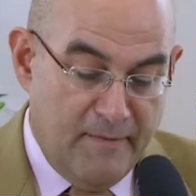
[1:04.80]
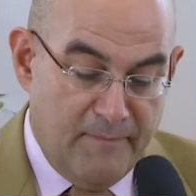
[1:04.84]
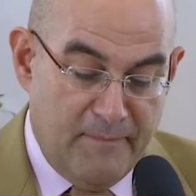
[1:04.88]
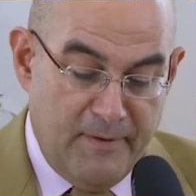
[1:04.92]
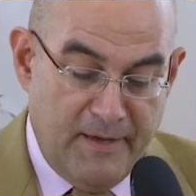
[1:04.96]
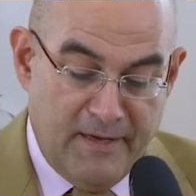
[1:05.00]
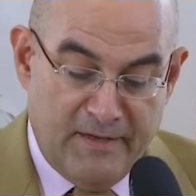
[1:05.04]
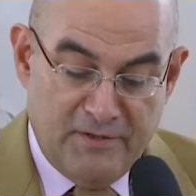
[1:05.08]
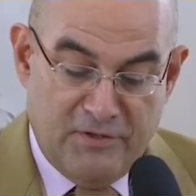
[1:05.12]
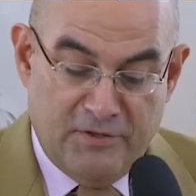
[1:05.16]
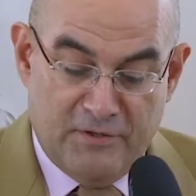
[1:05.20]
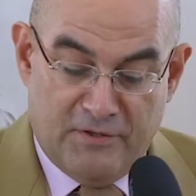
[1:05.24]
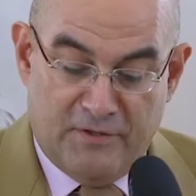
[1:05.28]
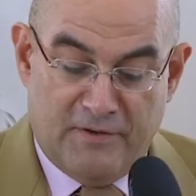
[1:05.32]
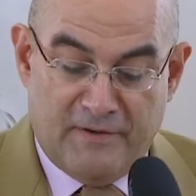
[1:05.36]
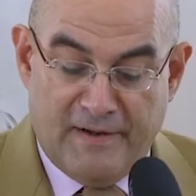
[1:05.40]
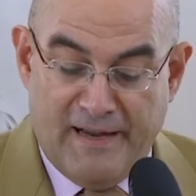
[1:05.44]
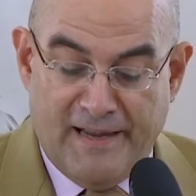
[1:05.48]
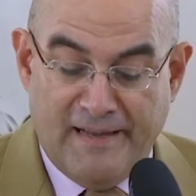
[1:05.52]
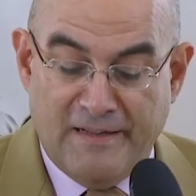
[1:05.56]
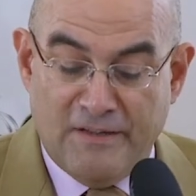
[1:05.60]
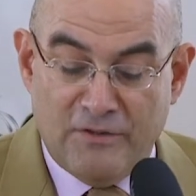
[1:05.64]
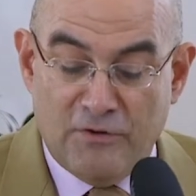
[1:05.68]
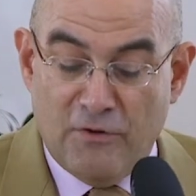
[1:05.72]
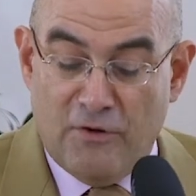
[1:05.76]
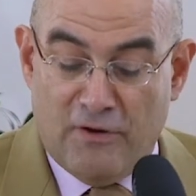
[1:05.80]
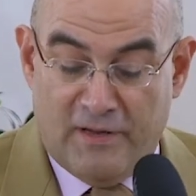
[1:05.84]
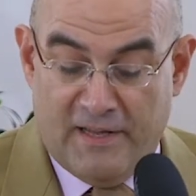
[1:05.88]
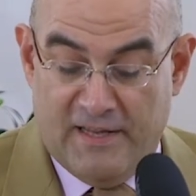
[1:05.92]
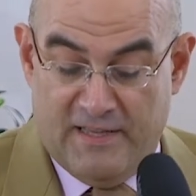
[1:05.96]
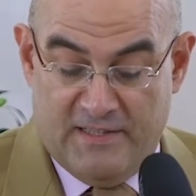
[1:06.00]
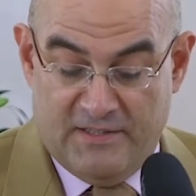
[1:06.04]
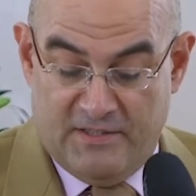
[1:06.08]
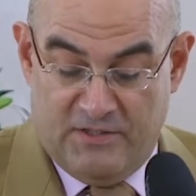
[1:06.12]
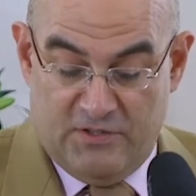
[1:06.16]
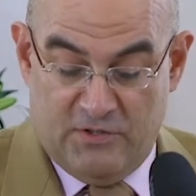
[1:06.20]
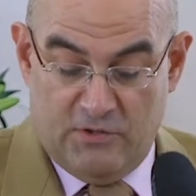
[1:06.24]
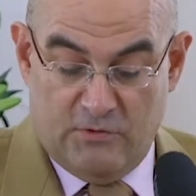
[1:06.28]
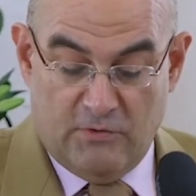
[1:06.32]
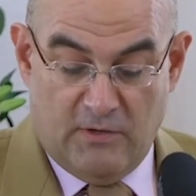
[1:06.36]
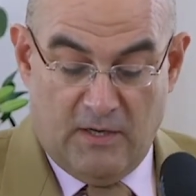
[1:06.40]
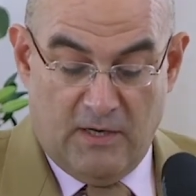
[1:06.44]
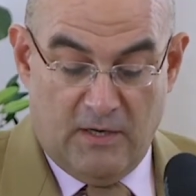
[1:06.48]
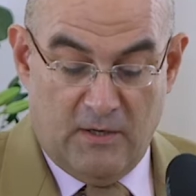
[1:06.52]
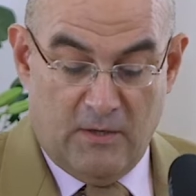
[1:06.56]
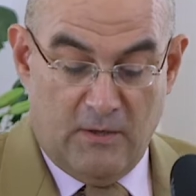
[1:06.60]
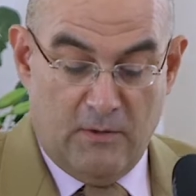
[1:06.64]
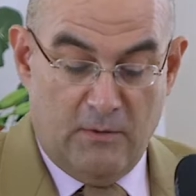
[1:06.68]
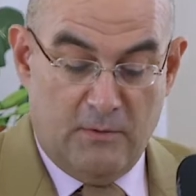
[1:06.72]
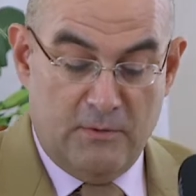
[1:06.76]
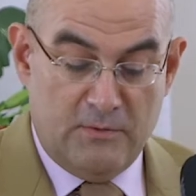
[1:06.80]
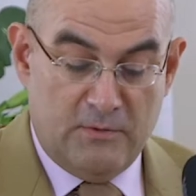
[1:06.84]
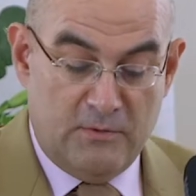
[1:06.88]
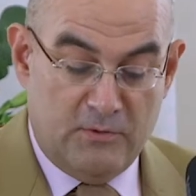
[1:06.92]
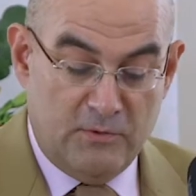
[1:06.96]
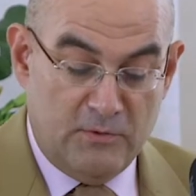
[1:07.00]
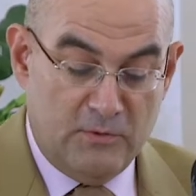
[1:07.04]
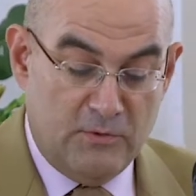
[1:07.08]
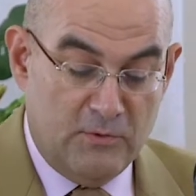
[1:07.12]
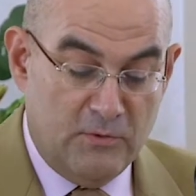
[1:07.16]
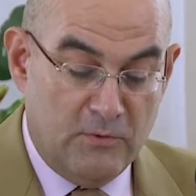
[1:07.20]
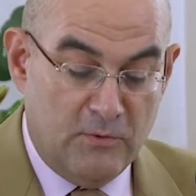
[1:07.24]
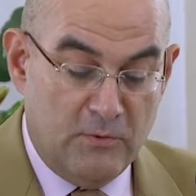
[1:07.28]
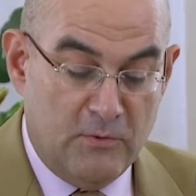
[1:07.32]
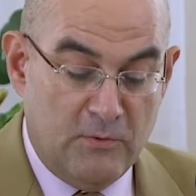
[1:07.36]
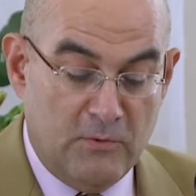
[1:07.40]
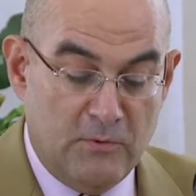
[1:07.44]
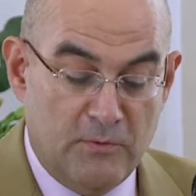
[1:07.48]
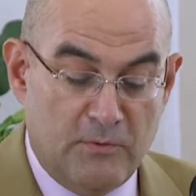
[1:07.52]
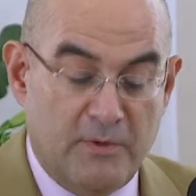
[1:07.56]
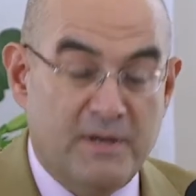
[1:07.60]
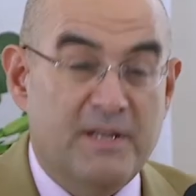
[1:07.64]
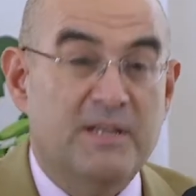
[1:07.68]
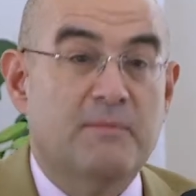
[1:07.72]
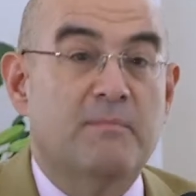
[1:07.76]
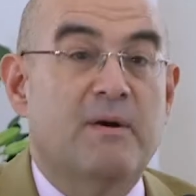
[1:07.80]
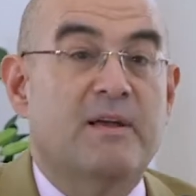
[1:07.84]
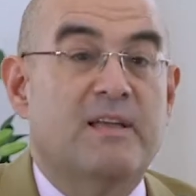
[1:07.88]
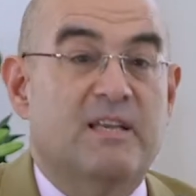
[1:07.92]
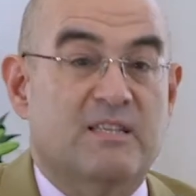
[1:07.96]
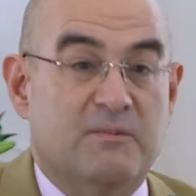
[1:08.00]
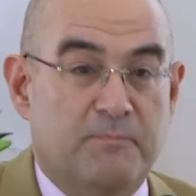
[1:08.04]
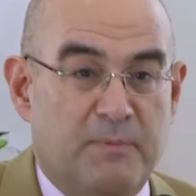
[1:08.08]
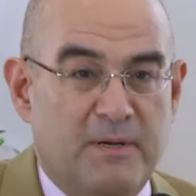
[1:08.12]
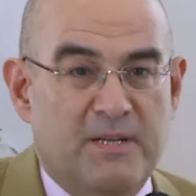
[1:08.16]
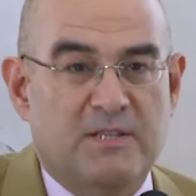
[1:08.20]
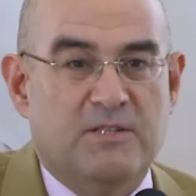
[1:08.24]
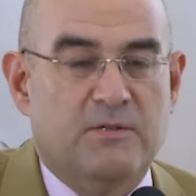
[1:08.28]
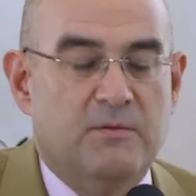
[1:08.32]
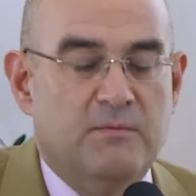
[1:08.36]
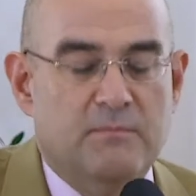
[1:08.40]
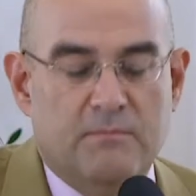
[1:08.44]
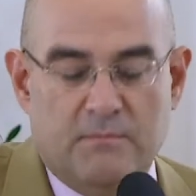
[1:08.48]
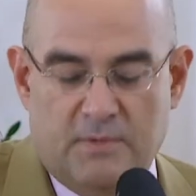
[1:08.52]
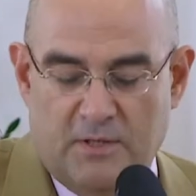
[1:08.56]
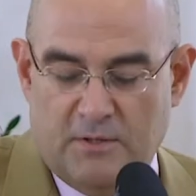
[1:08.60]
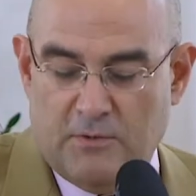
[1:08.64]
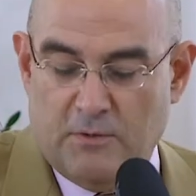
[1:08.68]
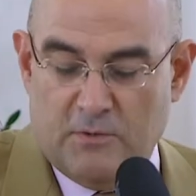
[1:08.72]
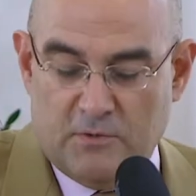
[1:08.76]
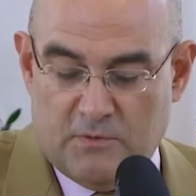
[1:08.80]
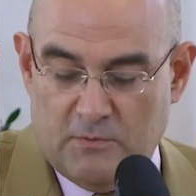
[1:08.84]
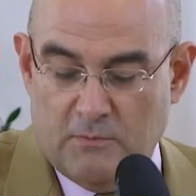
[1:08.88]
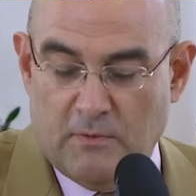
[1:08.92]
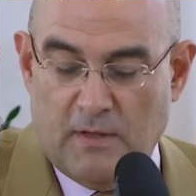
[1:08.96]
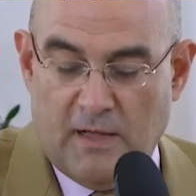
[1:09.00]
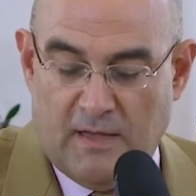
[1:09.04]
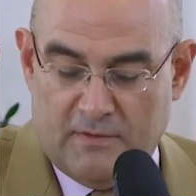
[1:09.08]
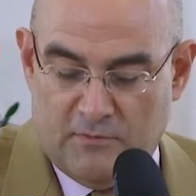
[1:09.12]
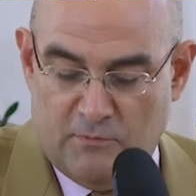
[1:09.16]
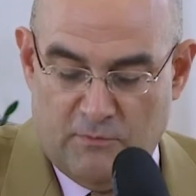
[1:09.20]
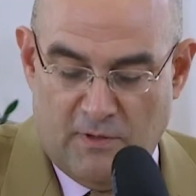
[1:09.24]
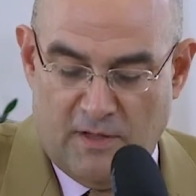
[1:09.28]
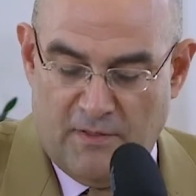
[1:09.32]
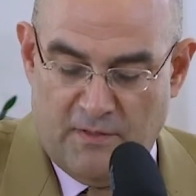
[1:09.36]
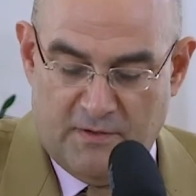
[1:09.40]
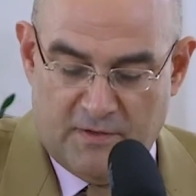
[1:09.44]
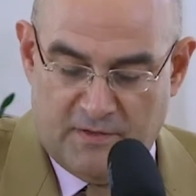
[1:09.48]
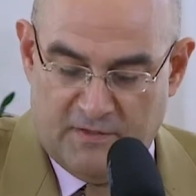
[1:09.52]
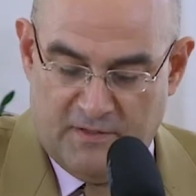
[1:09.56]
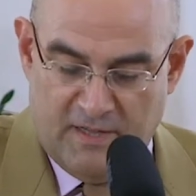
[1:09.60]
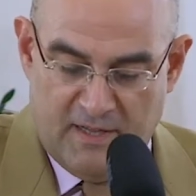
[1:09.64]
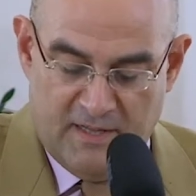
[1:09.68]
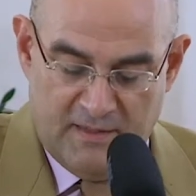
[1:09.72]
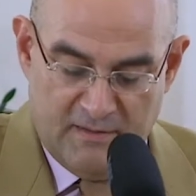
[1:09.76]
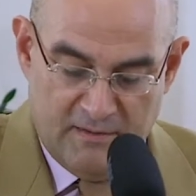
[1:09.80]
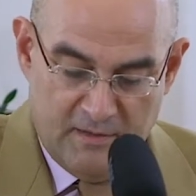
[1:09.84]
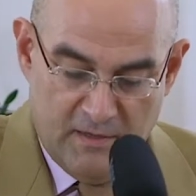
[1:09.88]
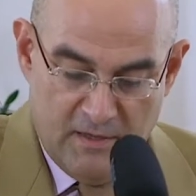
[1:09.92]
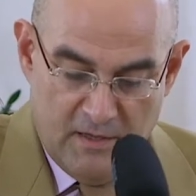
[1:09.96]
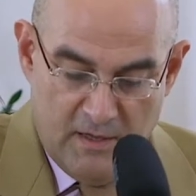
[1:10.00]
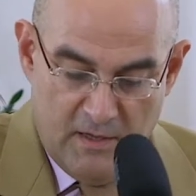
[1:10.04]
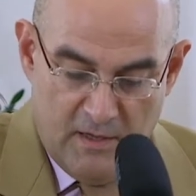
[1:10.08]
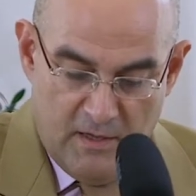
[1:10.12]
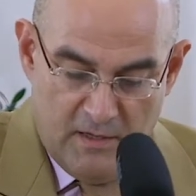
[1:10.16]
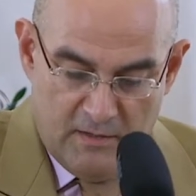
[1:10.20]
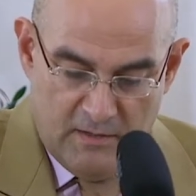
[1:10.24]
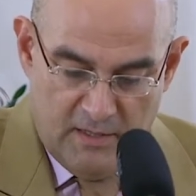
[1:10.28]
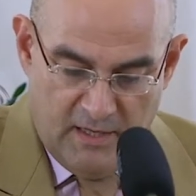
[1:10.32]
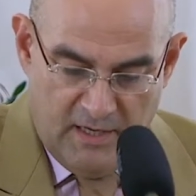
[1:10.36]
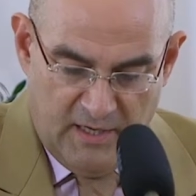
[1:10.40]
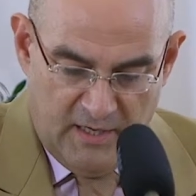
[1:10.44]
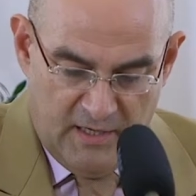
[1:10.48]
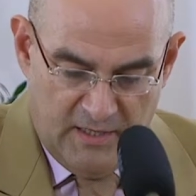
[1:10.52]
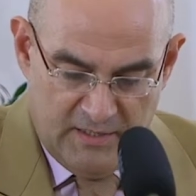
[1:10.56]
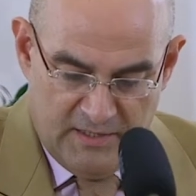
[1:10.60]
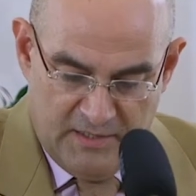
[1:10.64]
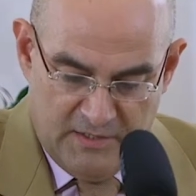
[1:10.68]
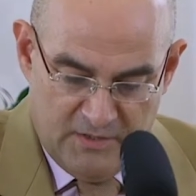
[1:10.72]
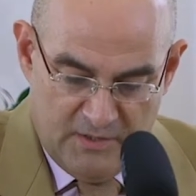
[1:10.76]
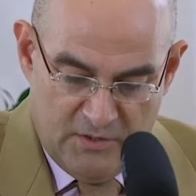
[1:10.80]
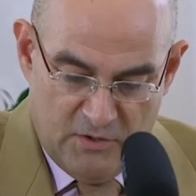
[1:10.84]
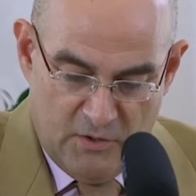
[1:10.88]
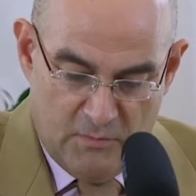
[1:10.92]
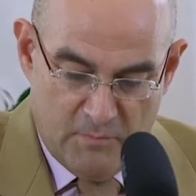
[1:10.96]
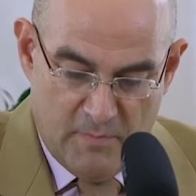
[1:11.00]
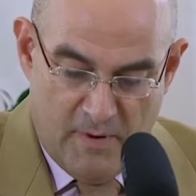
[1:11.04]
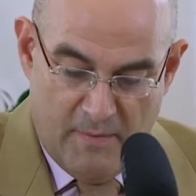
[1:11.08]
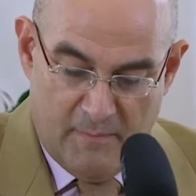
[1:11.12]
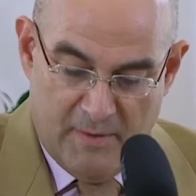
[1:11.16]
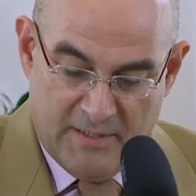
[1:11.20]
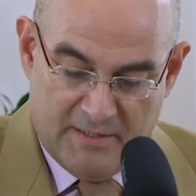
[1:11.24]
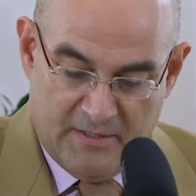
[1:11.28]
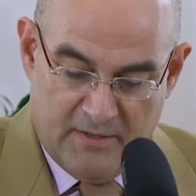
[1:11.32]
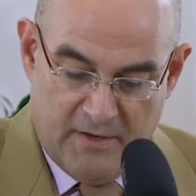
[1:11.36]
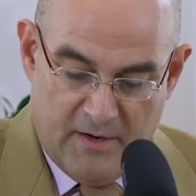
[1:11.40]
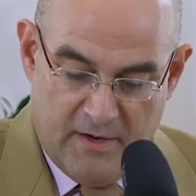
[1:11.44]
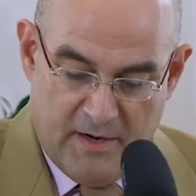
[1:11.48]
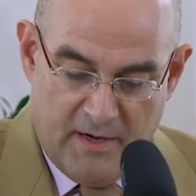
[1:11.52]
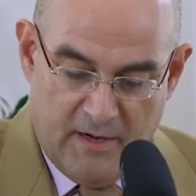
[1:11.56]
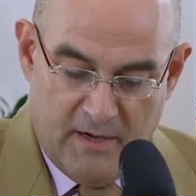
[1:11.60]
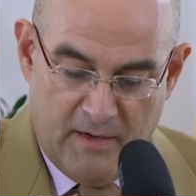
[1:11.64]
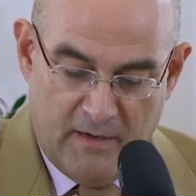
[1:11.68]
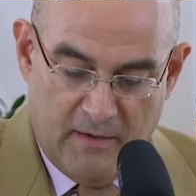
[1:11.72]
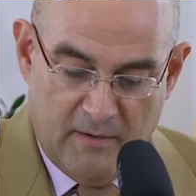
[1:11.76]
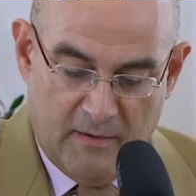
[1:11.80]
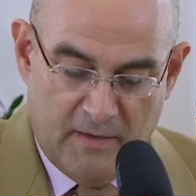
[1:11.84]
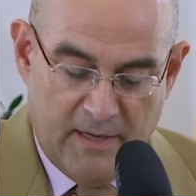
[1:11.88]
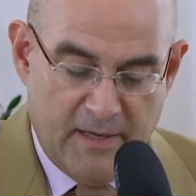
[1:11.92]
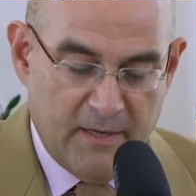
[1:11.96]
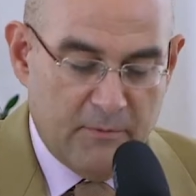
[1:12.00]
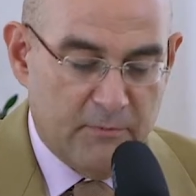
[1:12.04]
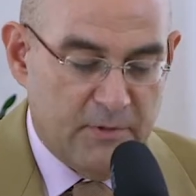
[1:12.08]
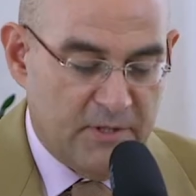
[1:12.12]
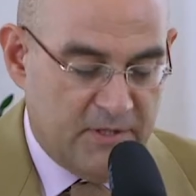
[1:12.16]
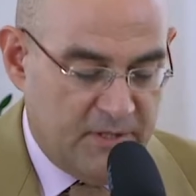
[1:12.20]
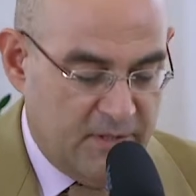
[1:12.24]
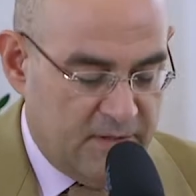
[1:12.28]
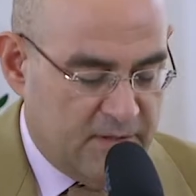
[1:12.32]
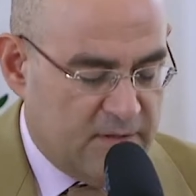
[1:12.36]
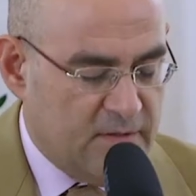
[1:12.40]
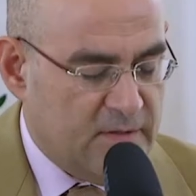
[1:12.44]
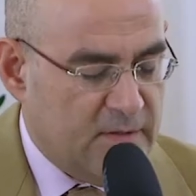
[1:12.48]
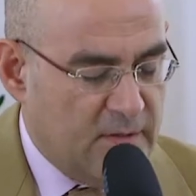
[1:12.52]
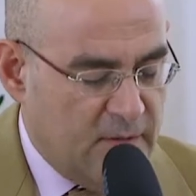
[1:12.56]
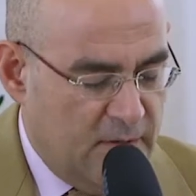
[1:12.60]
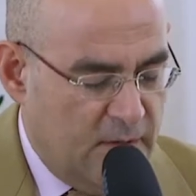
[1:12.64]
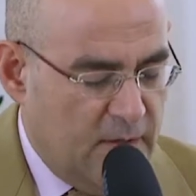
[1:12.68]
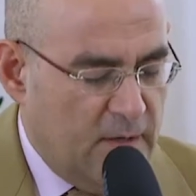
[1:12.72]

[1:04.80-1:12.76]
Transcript: beg your indulgence to allow to read my speech because, as you understand, the English is not my maternal languages.